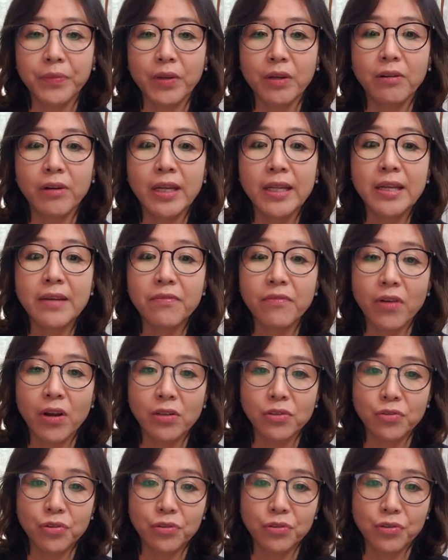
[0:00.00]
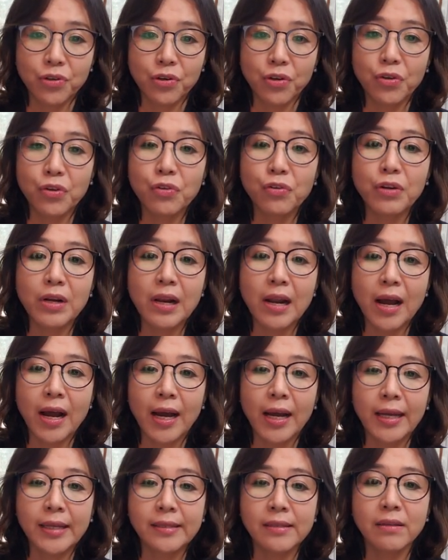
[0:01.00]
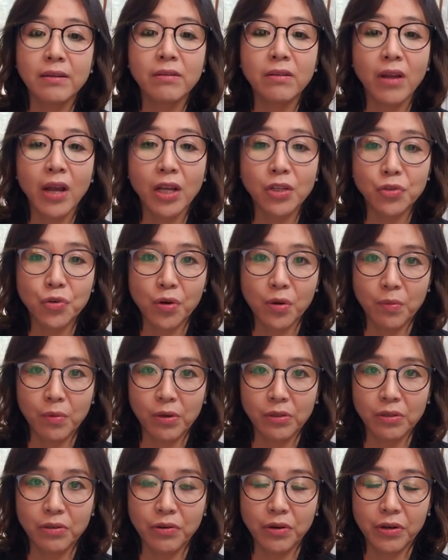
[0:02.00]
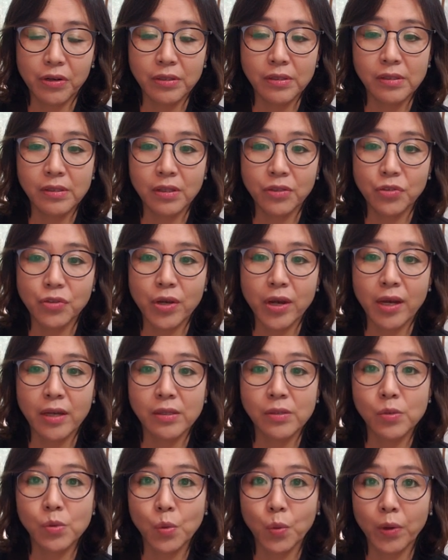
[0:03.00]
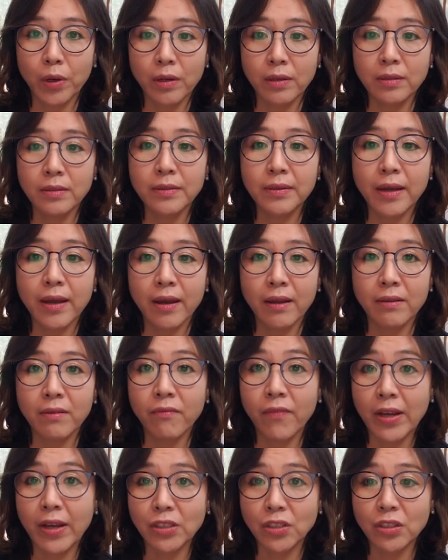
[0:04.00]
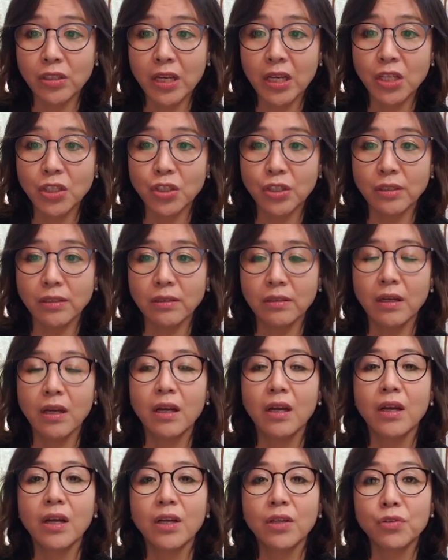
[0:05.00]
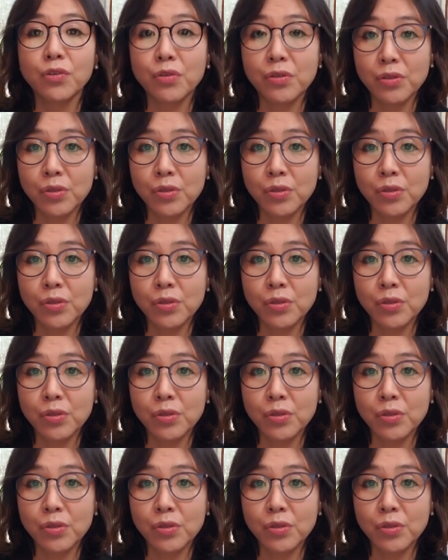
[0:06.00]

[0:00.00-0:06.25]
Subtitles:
green infrastructure utilize natural materials such as soil and vegetation to